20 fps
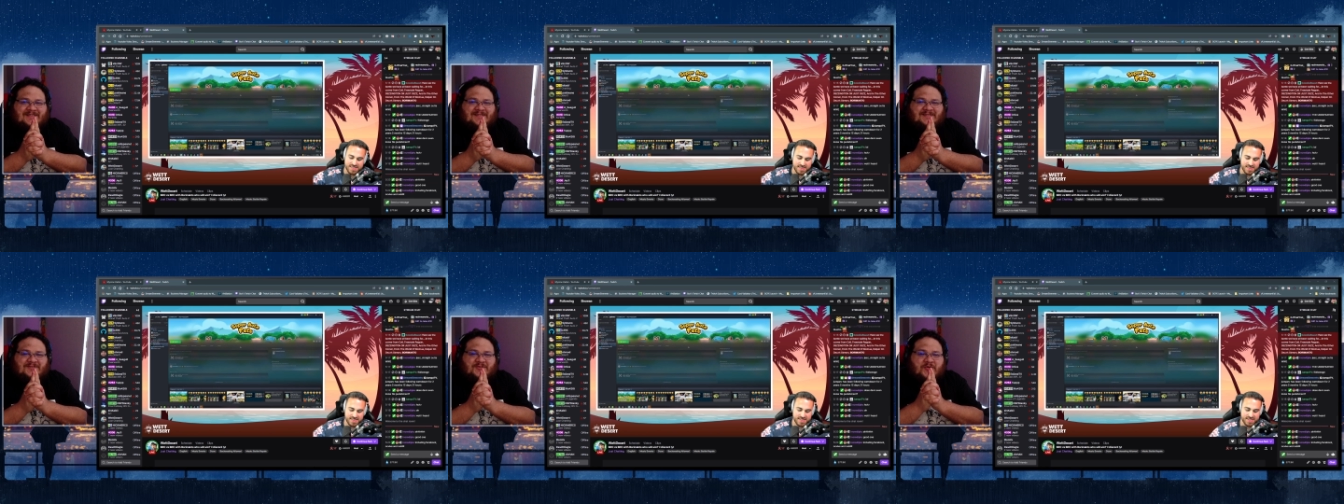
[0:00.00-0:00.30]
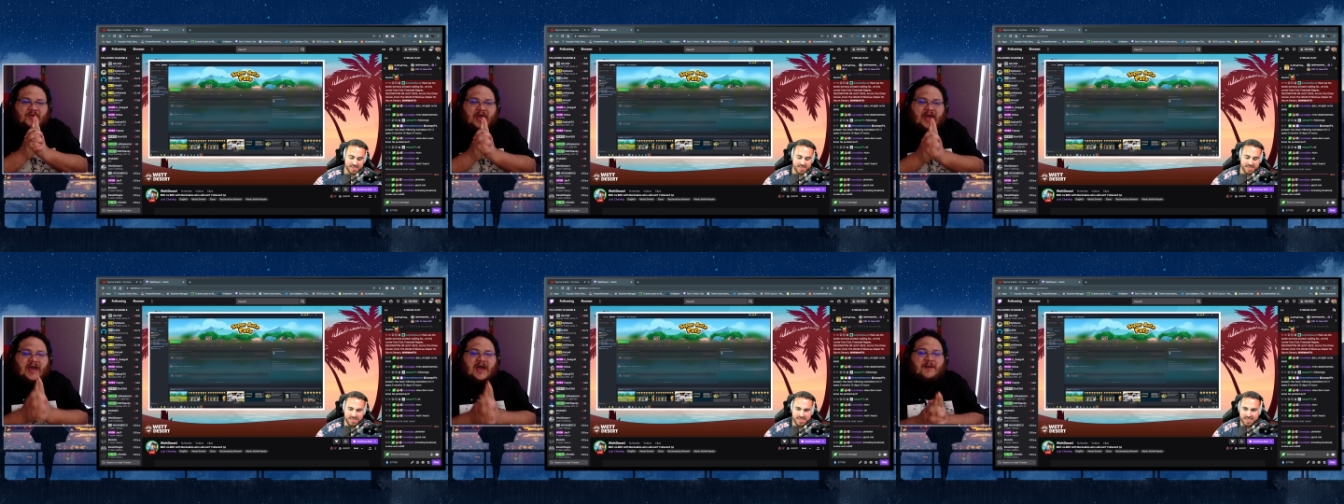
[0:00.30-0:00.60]

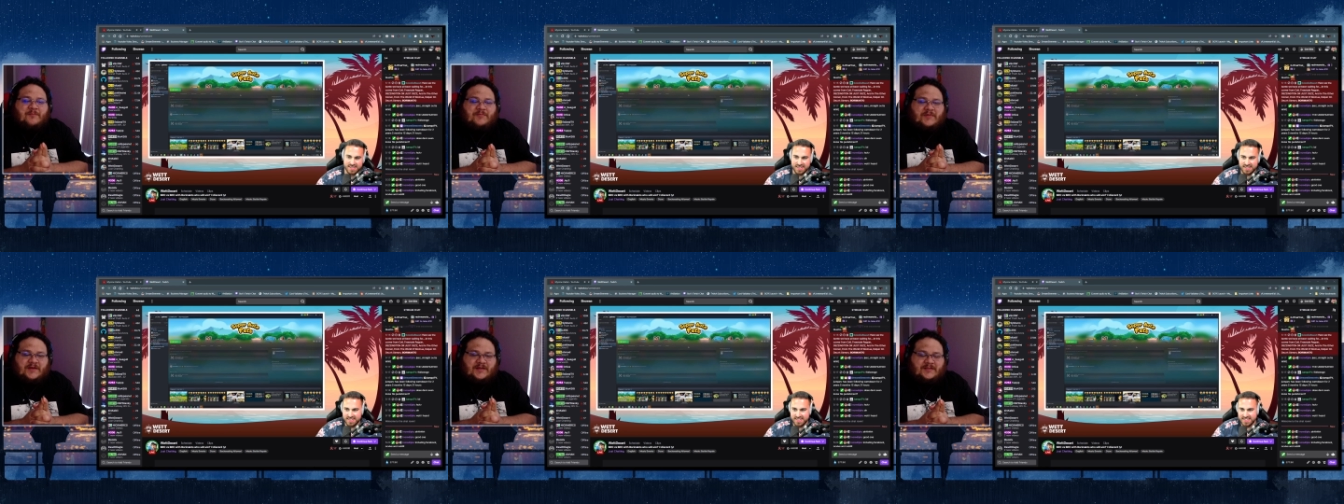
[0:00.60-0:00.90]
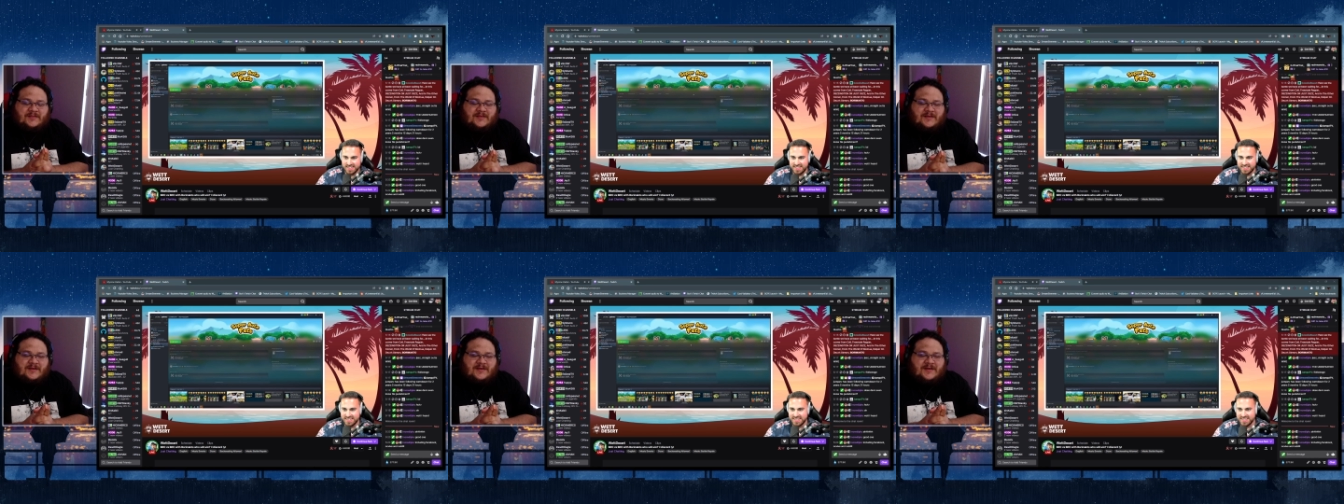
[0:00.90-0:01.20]
to happen.
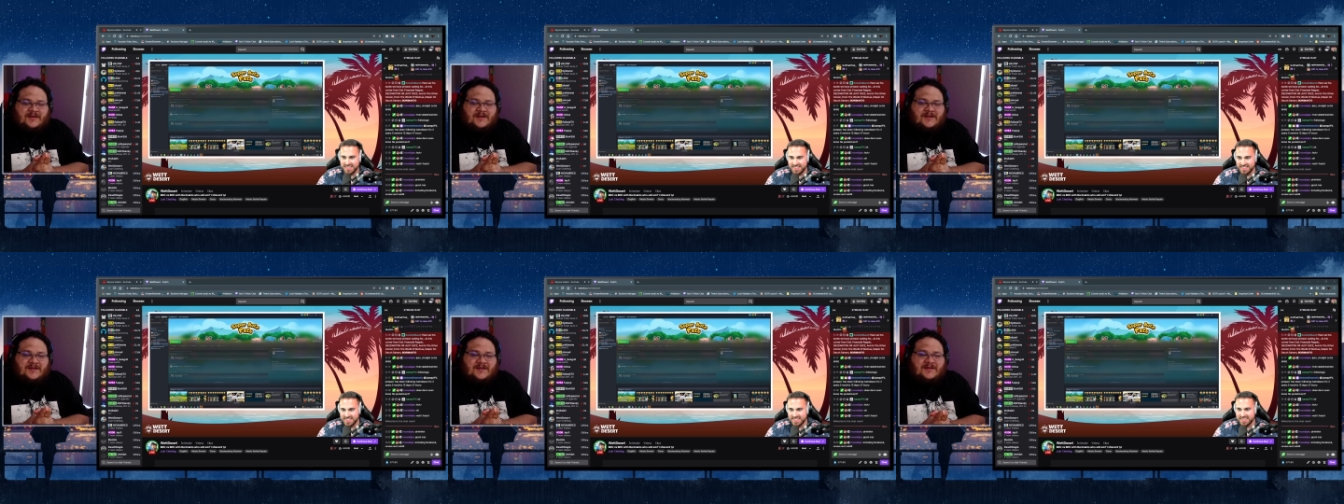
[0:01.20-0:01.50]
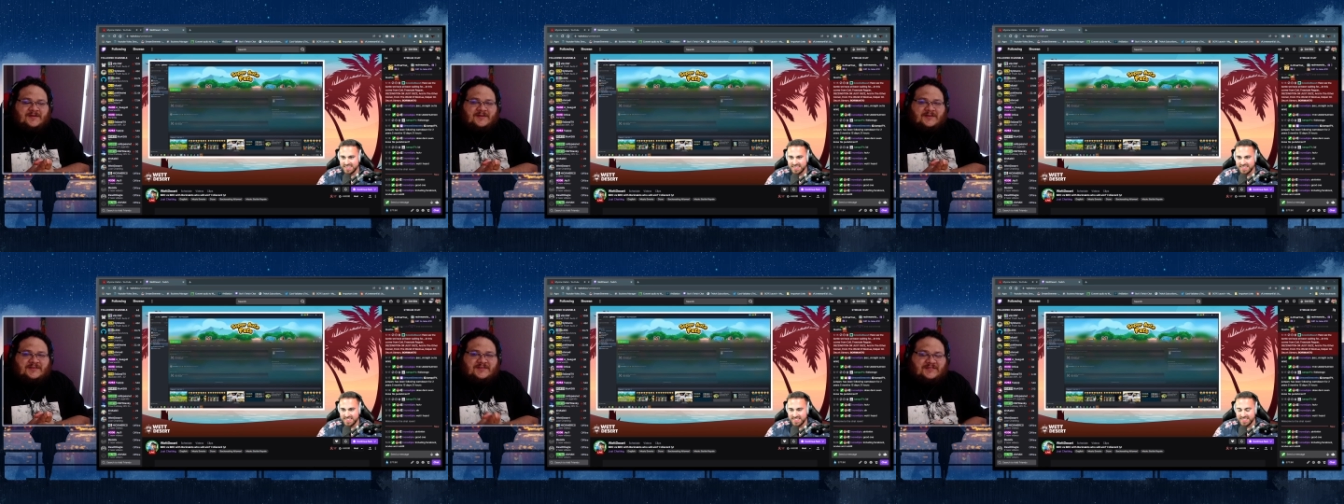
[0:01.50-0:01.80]

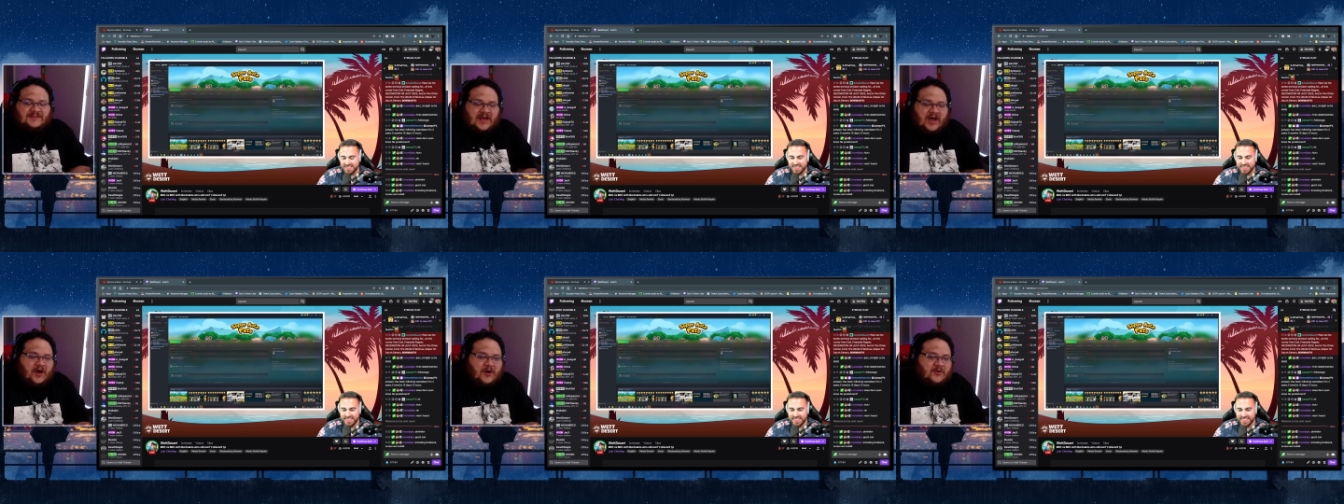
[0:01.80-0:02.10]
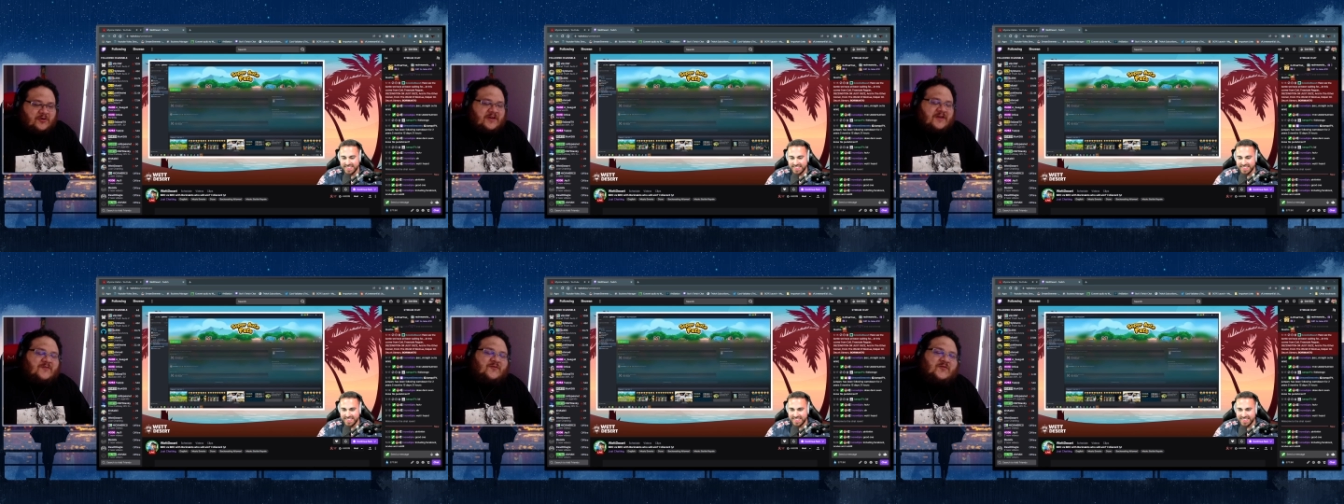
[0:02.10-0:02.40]
Yeah. So
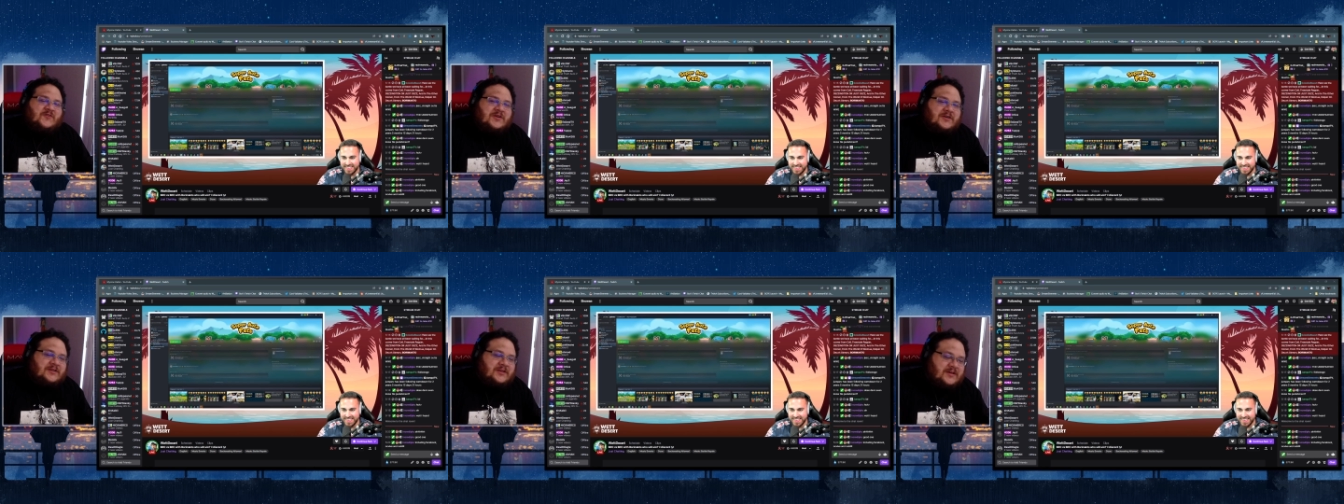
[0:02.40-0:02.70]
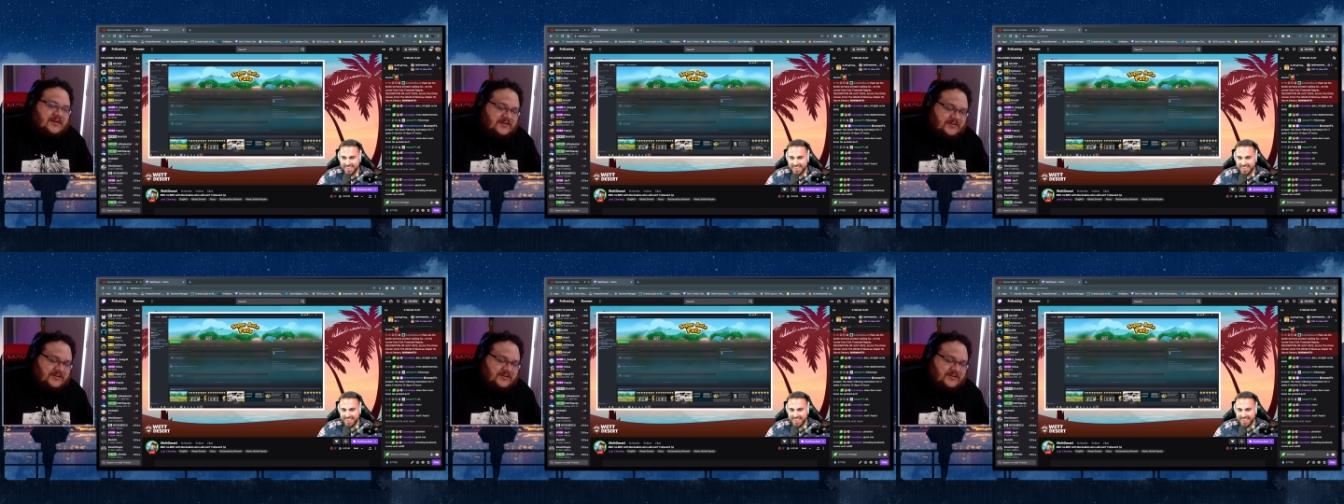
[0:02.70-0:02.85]
if you